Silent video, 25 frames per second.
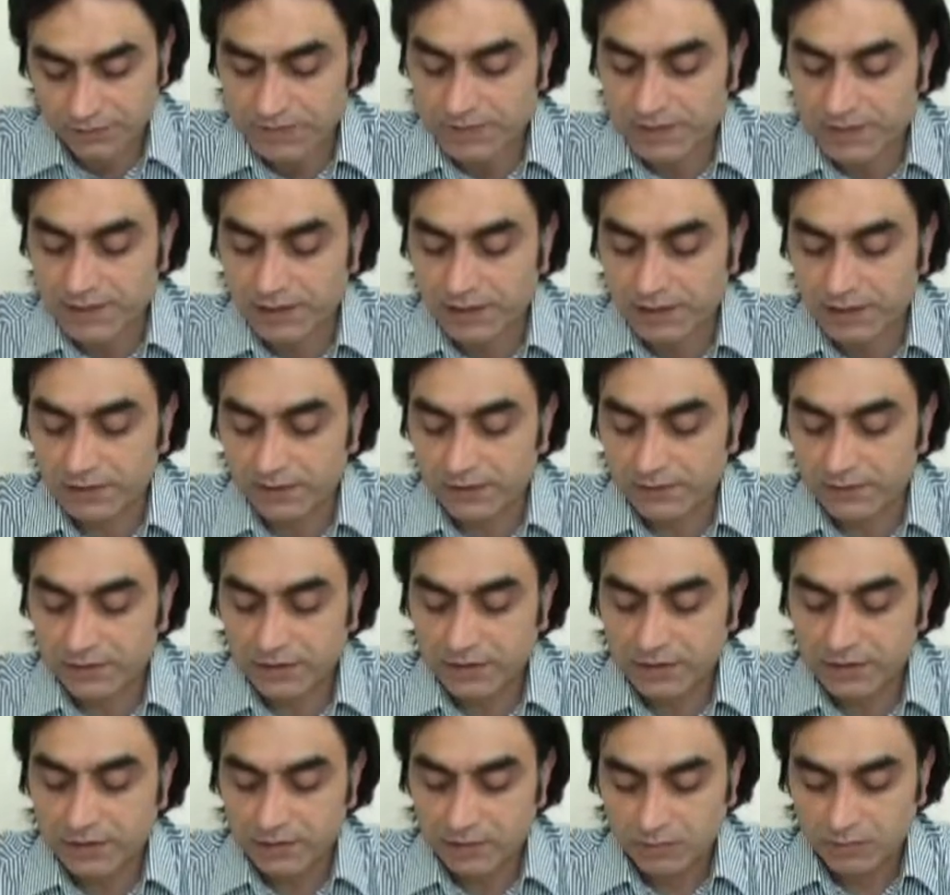itself,
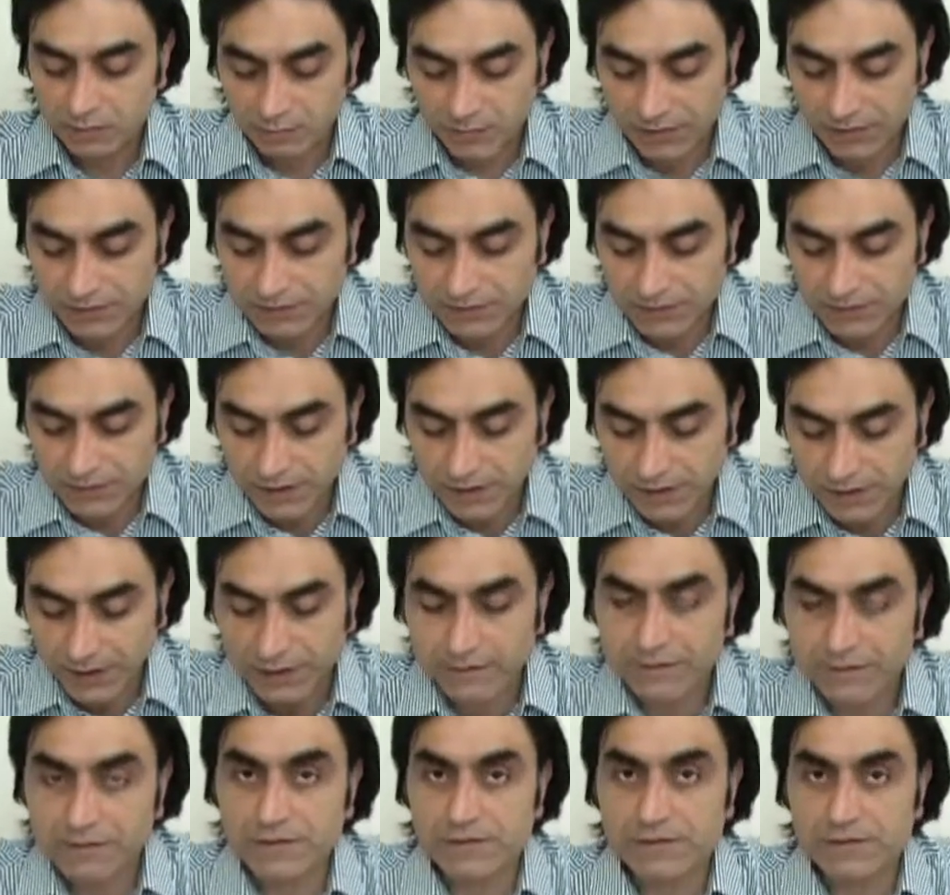but the
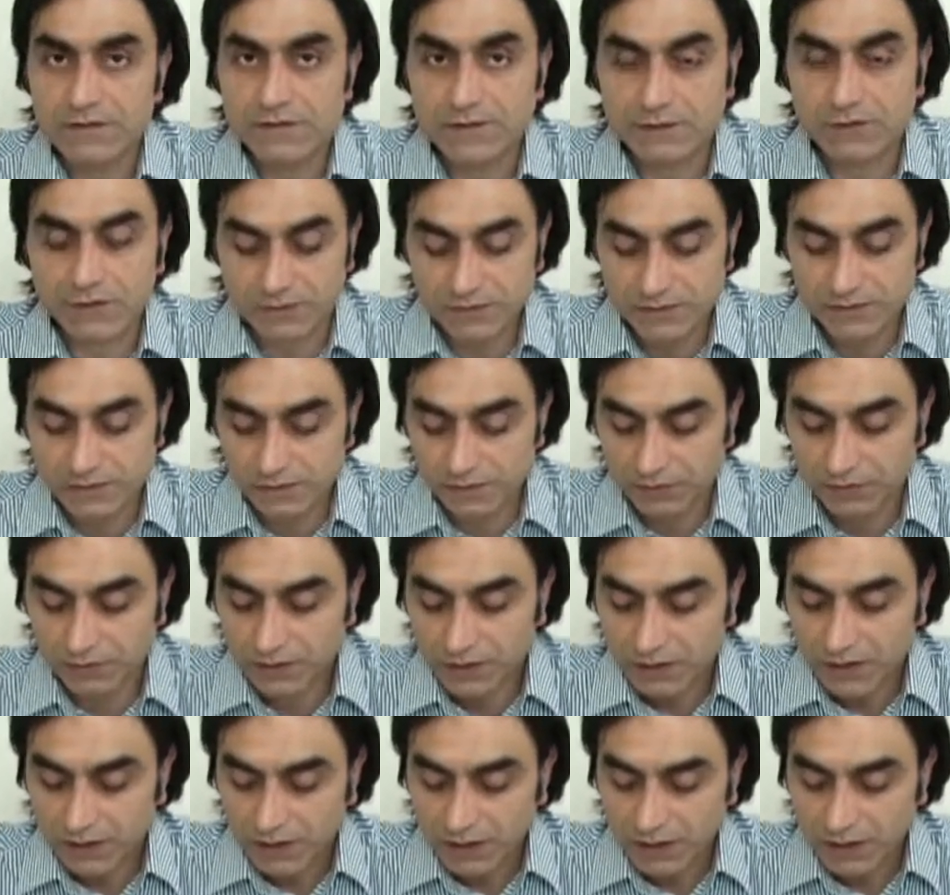heavens also.